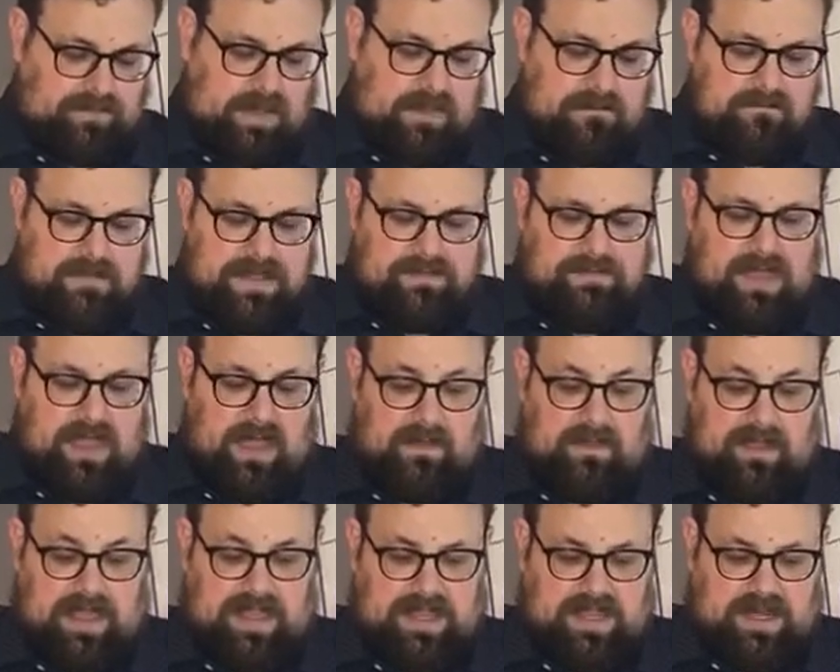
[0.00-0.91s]
maybe I'll
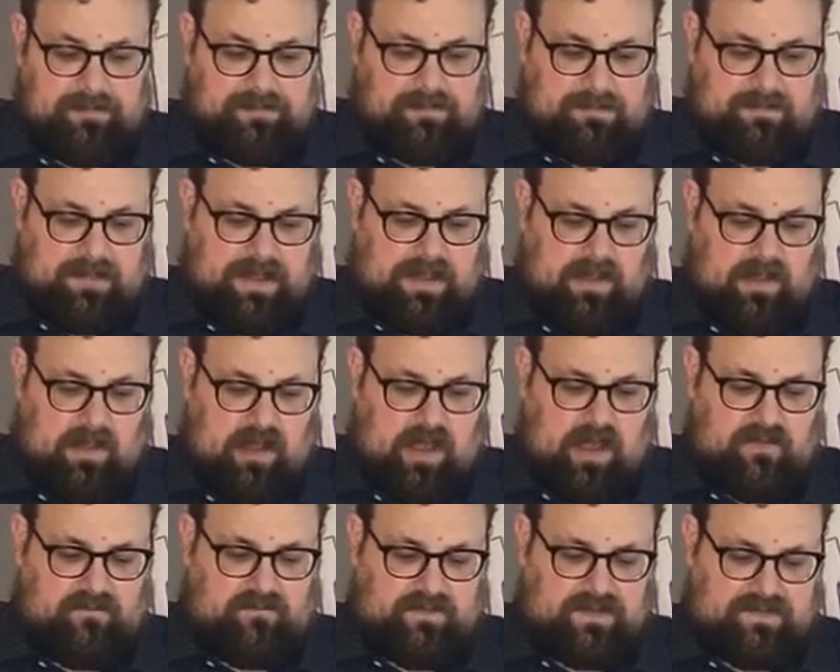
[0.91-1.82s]
hang it up in my
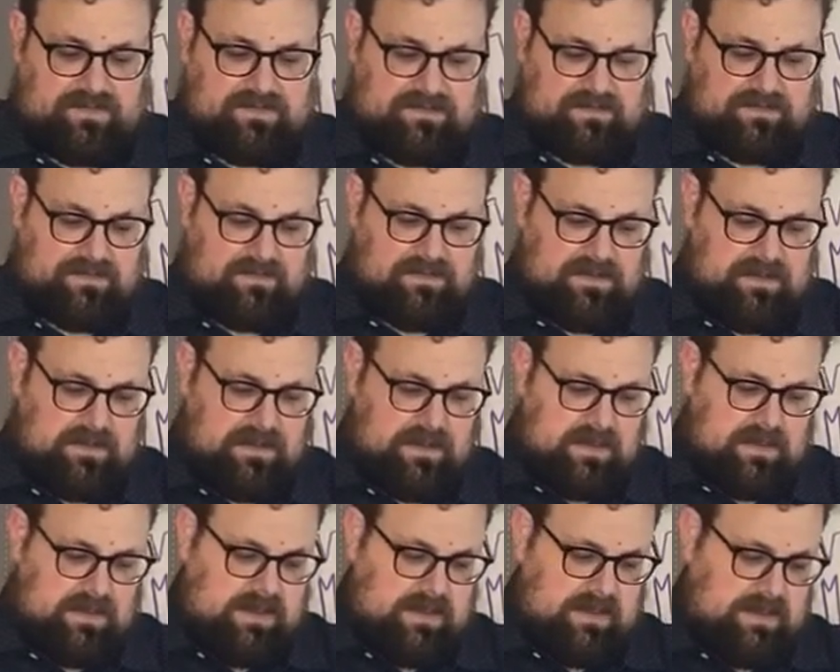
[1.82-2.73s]
office.
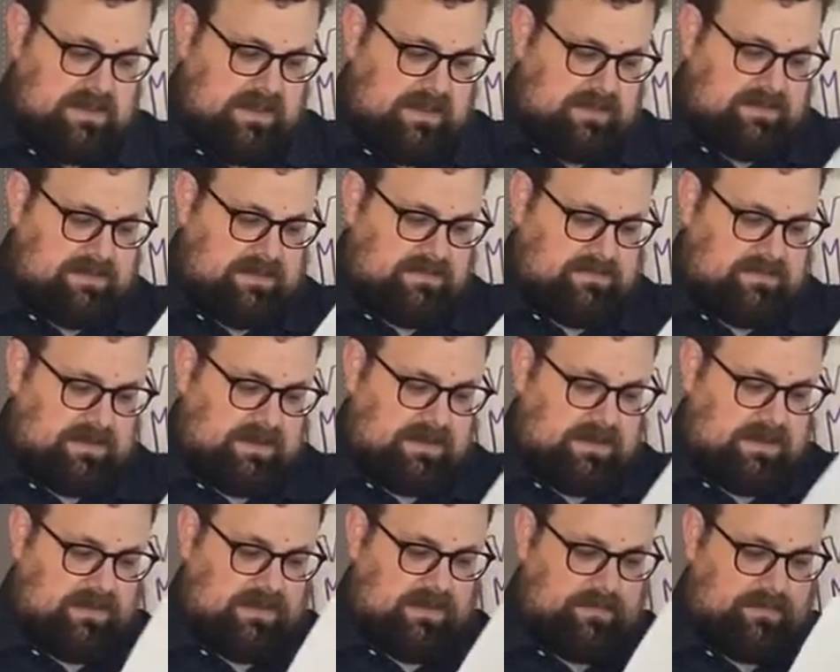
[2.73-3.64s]
That sounds like
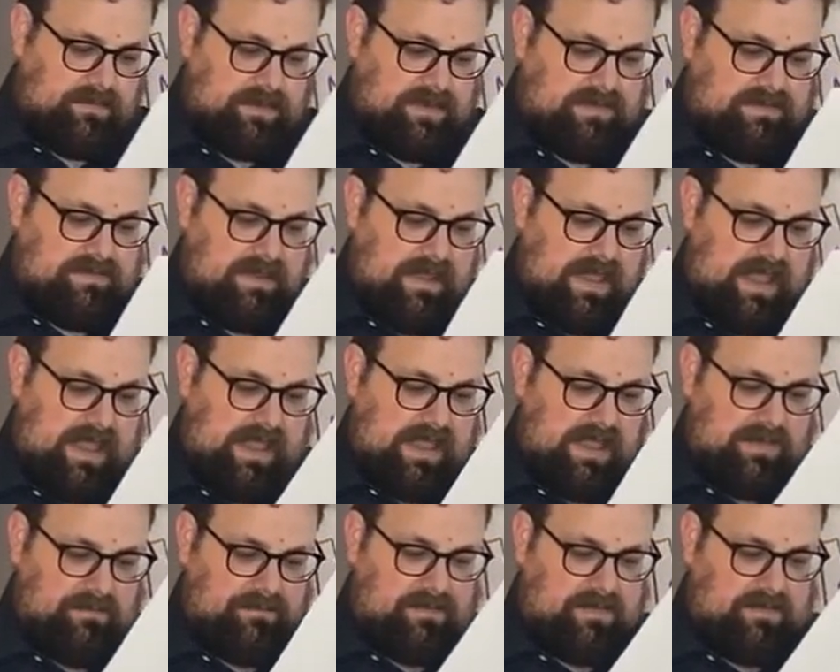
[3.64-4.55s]
a good place to
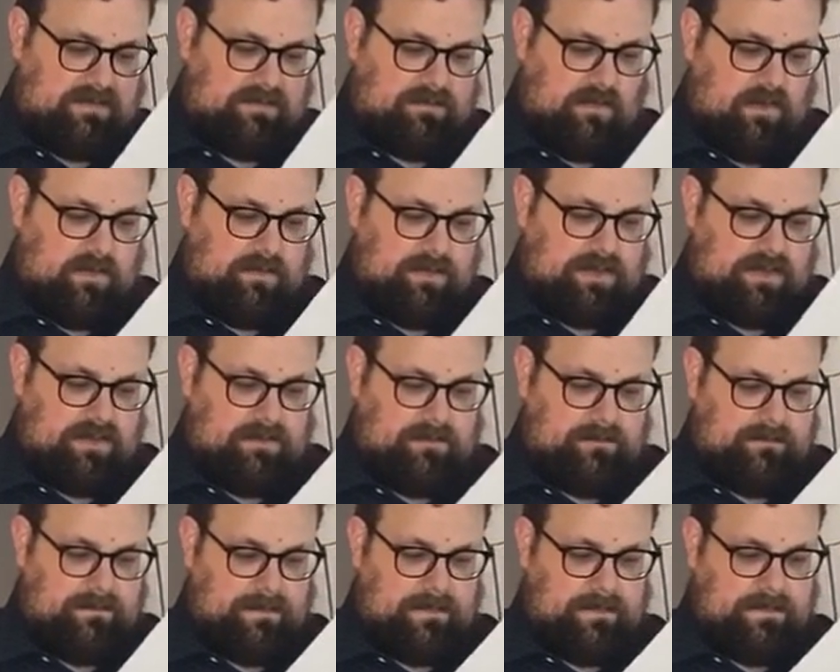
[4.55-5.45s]
hang up this mobile.
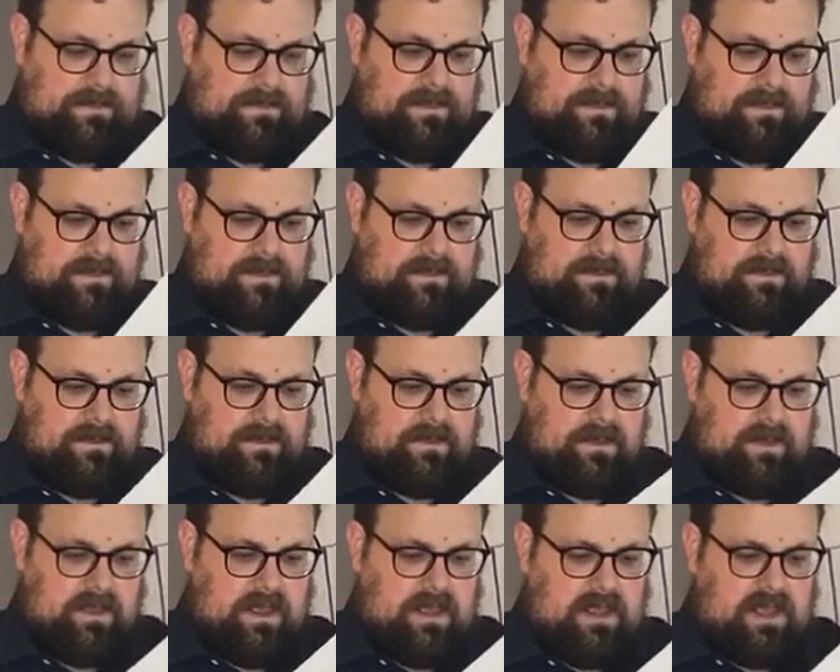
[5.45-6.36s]

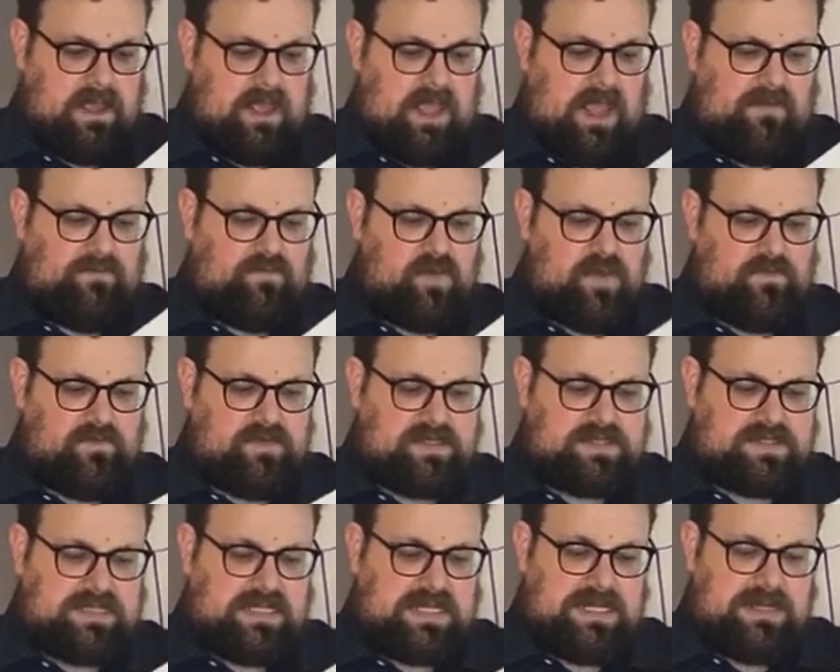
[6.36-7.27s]
Have you ever
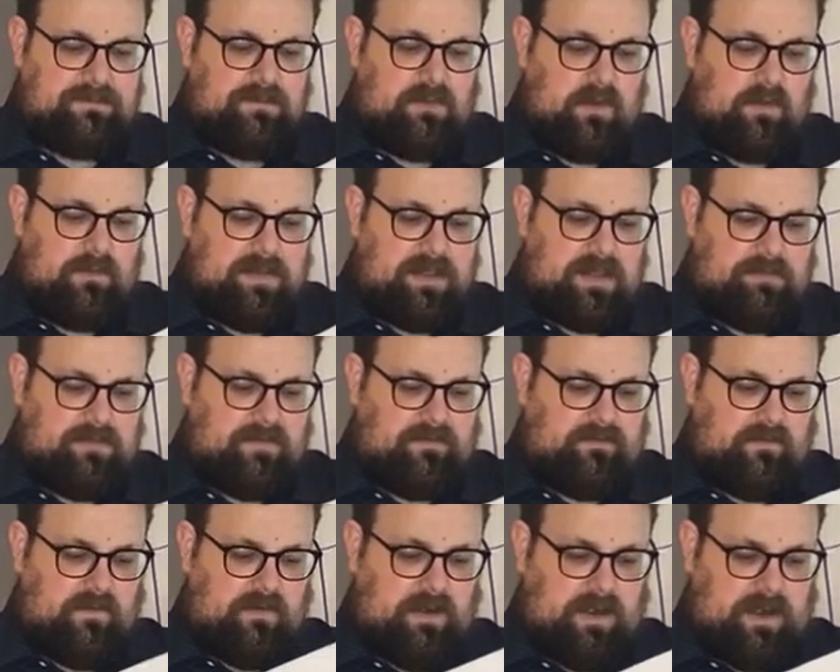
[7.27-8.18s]
seen a mobile
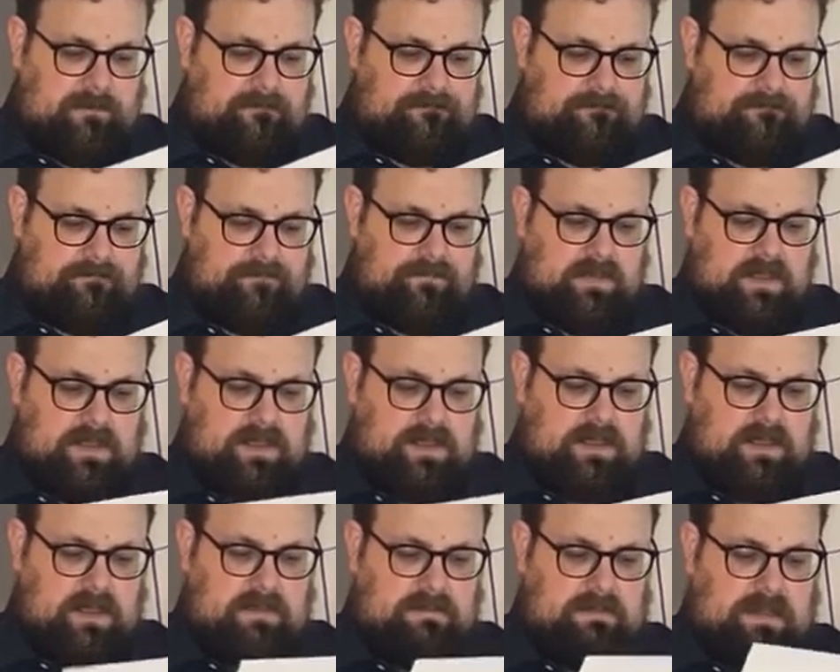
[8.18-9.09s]
before?
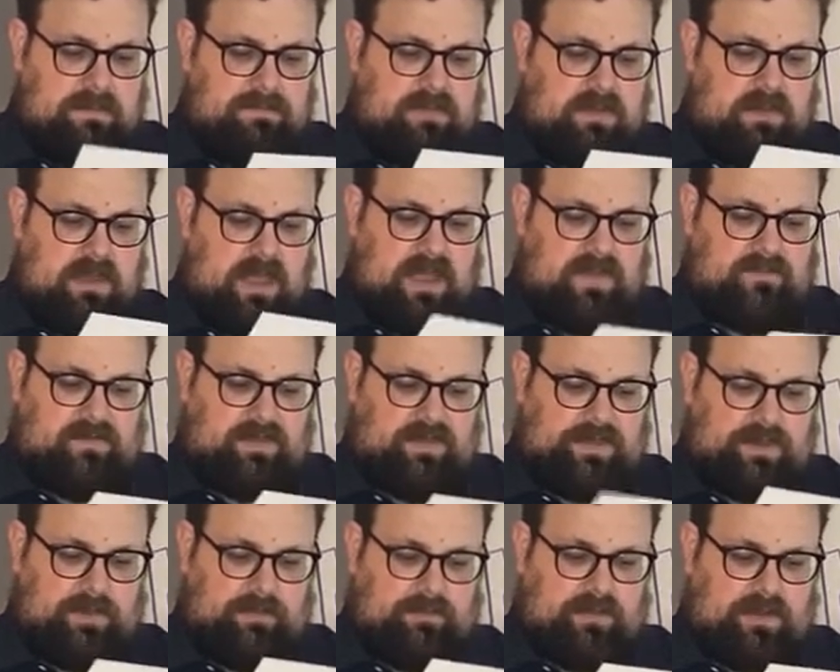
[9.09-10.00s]
Maybe you have a
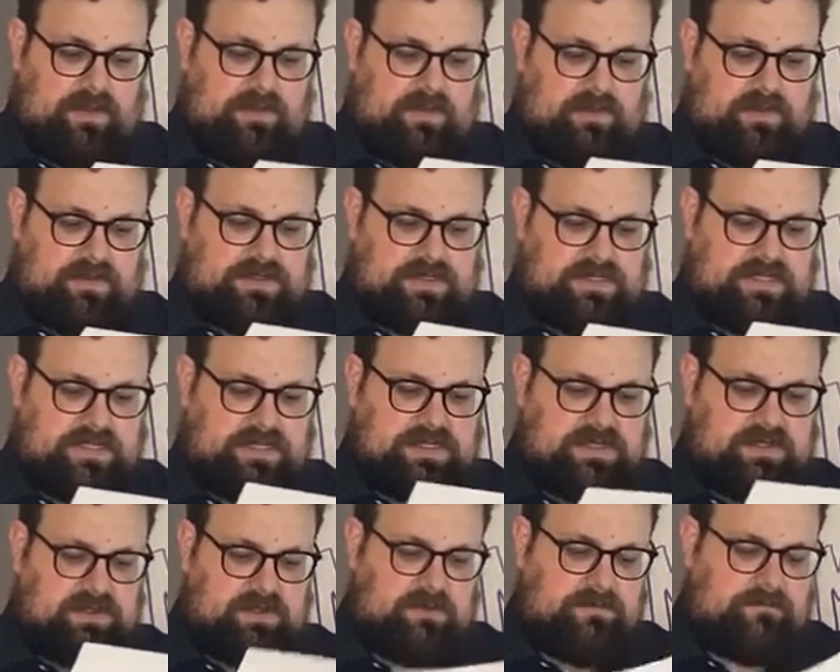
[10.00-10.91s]
little brother or
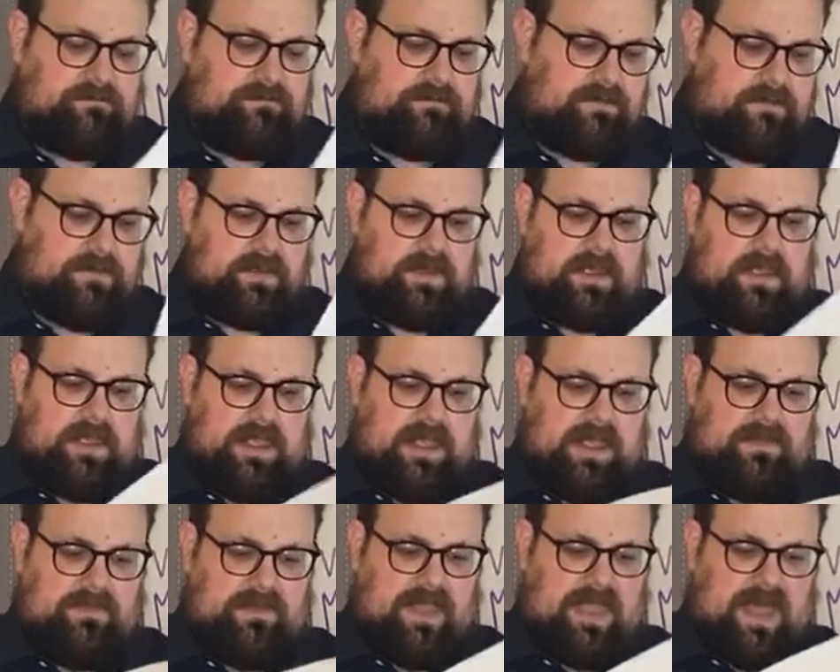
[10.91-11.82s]
sister
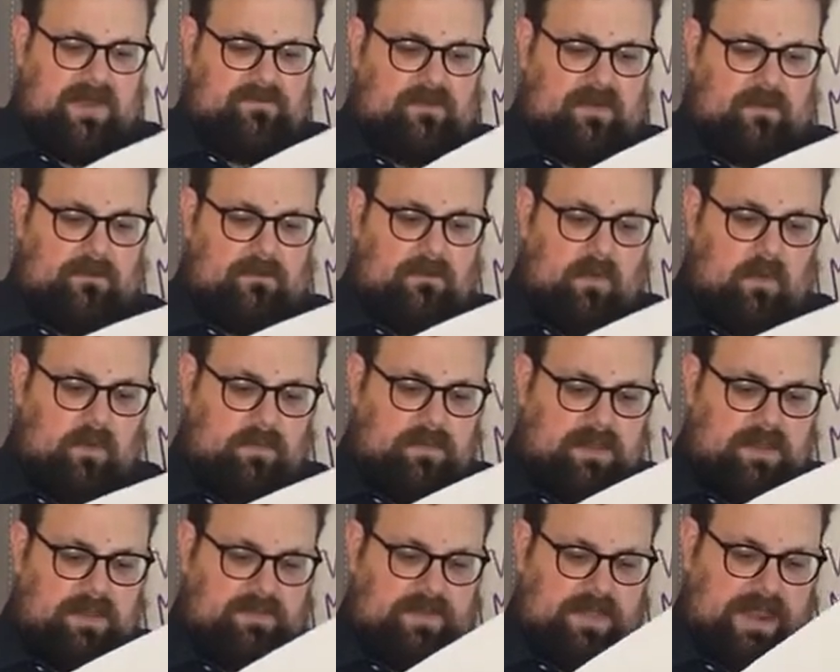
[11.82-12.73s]
and they have a
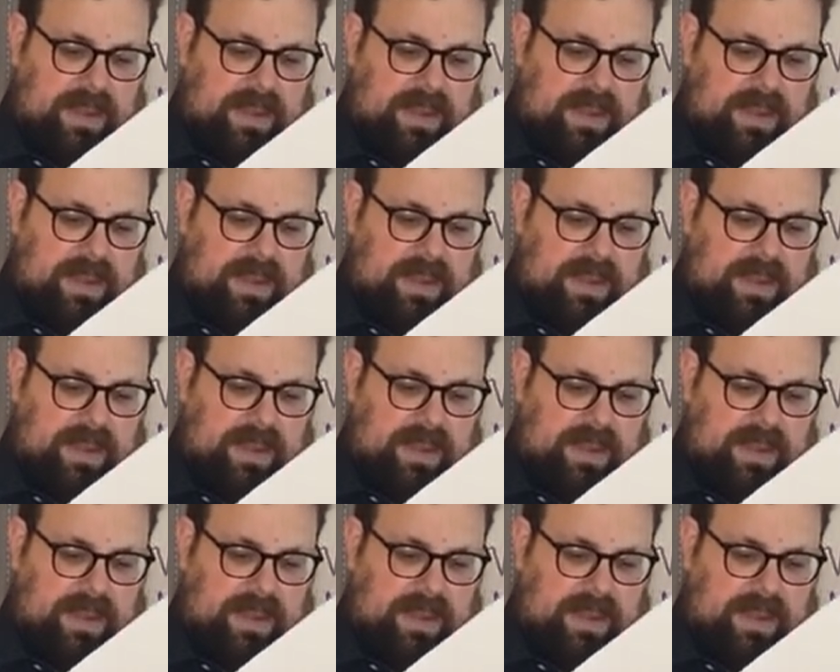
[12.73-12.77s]
mobile that